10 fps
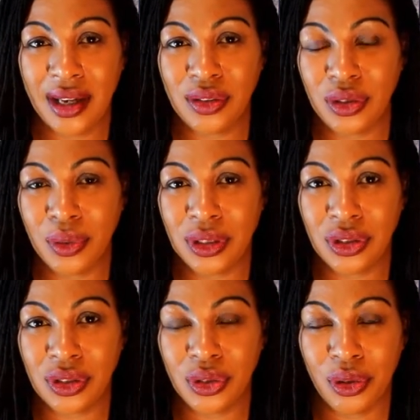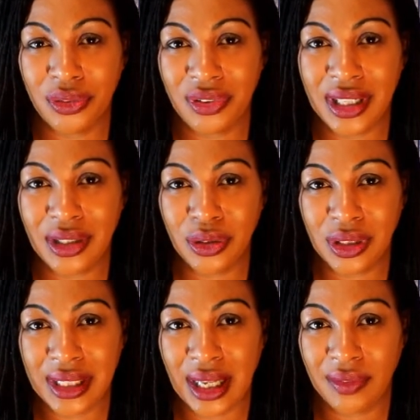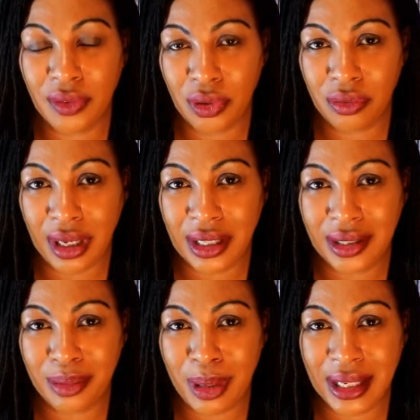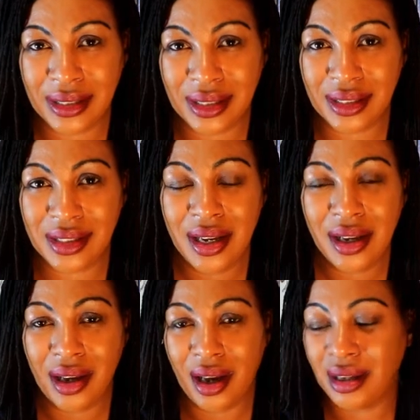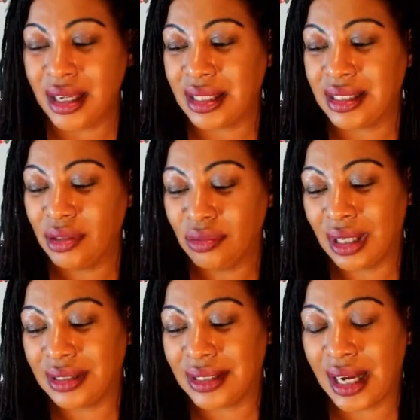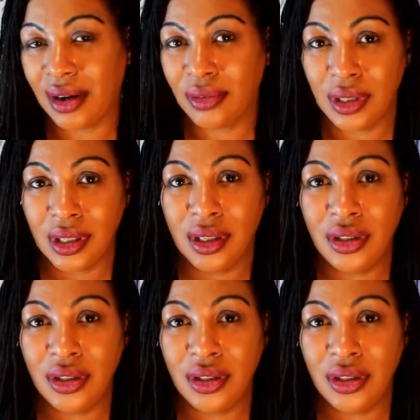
and you are just not feeling yourself on a regular basis, getting run down,